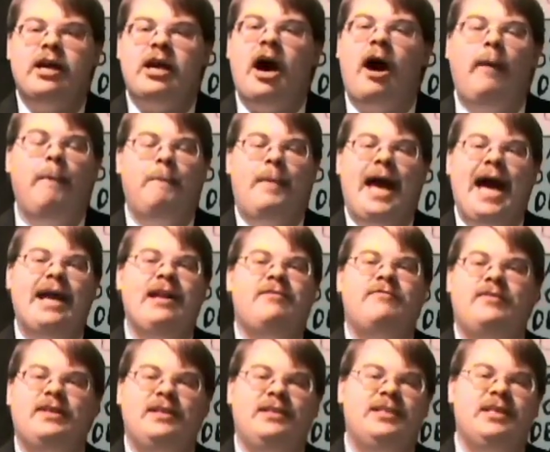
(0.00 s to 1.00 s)
combative
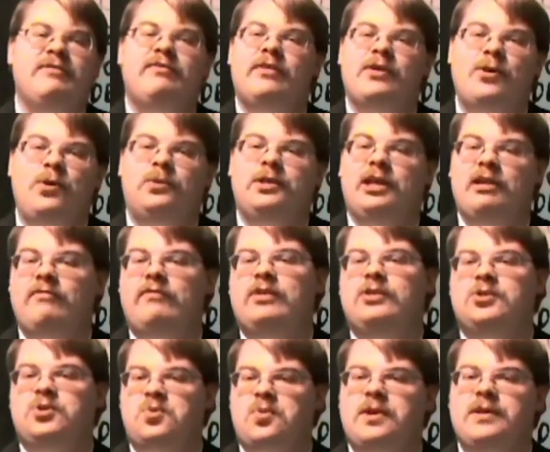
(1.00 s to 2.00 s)
and difficult
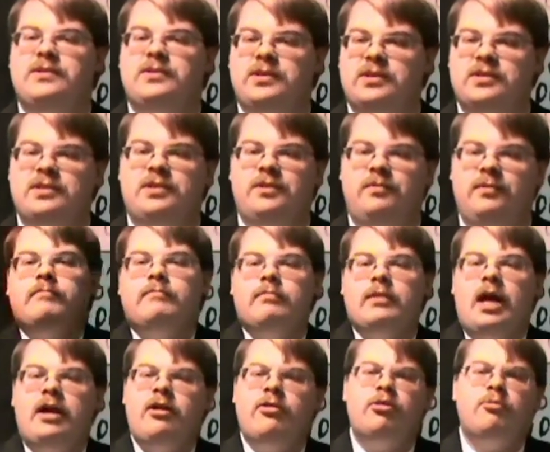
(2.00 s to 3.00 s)
inventory system.
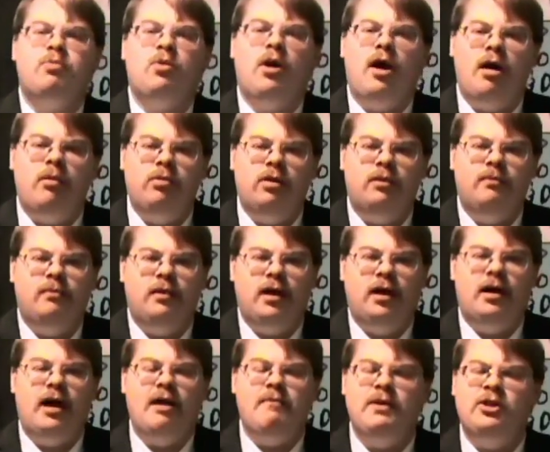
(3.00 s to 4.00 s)
Another problem,
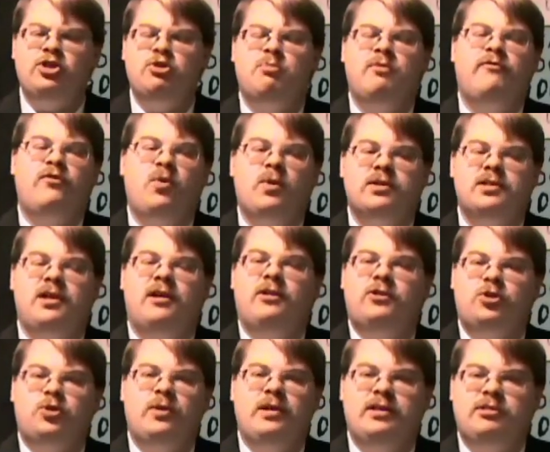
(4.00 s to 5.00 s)
I mentioned before,
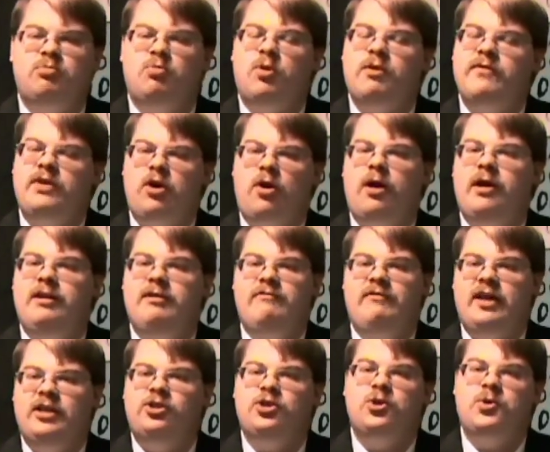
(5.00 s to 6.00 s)
it's more of an
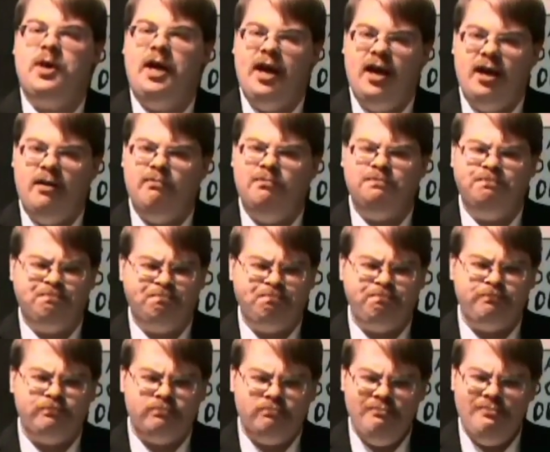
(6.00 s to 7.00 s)
adventure game.
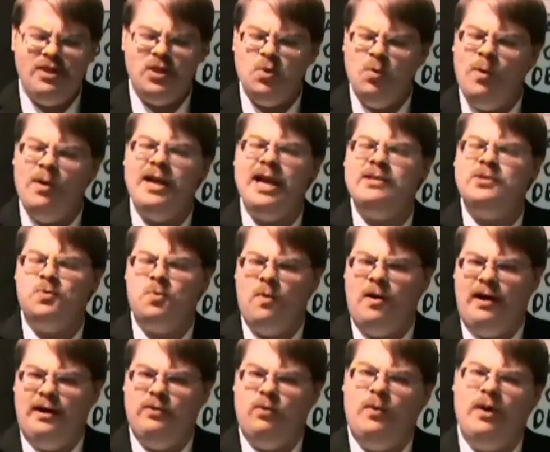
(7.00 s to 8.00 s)
Well, guess
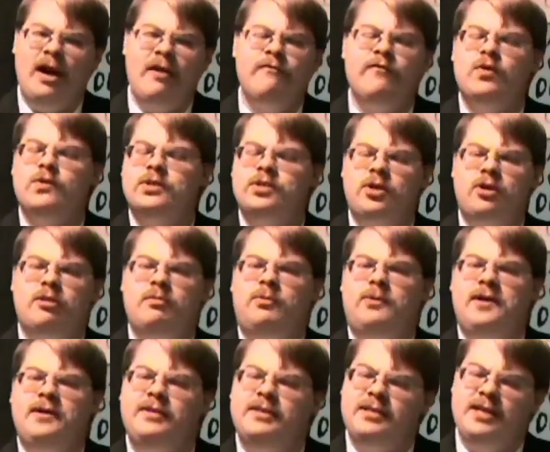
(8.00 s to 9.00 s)
what? When I first started
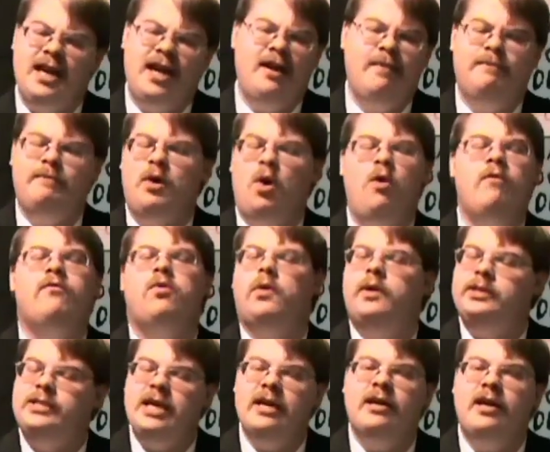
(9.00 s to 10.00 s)
playing this game over
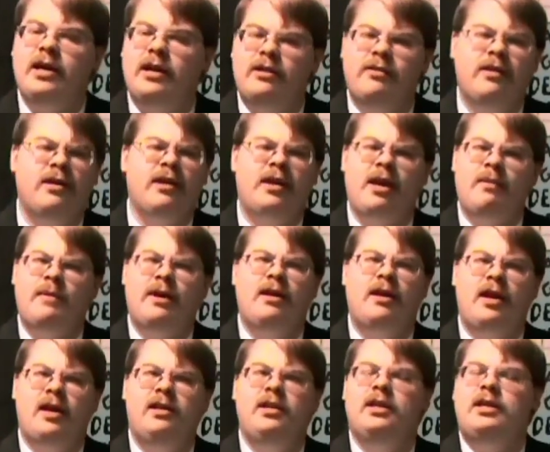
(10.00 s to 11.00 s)
a decade, I think it came out
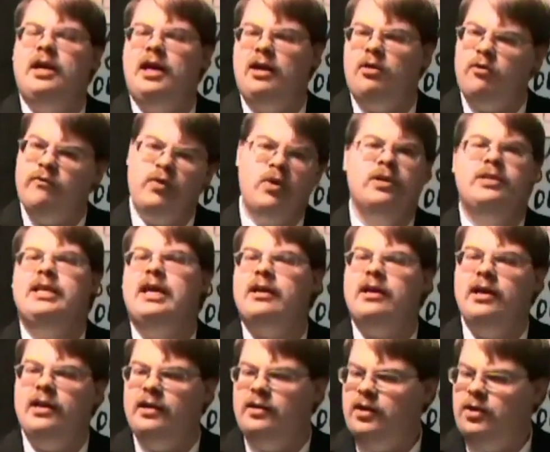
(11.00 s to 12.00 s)
in 98, over a
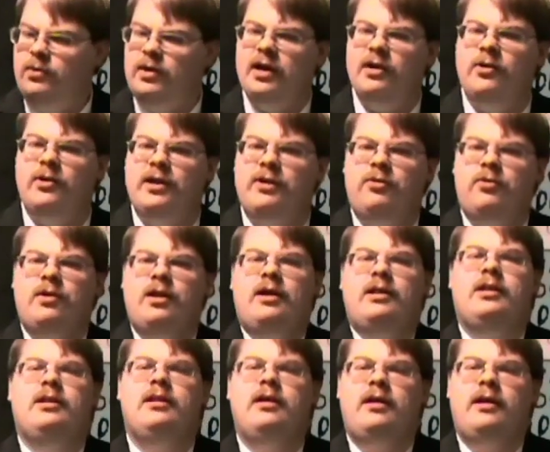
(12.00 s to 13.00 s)
decade ago, 98 or 99,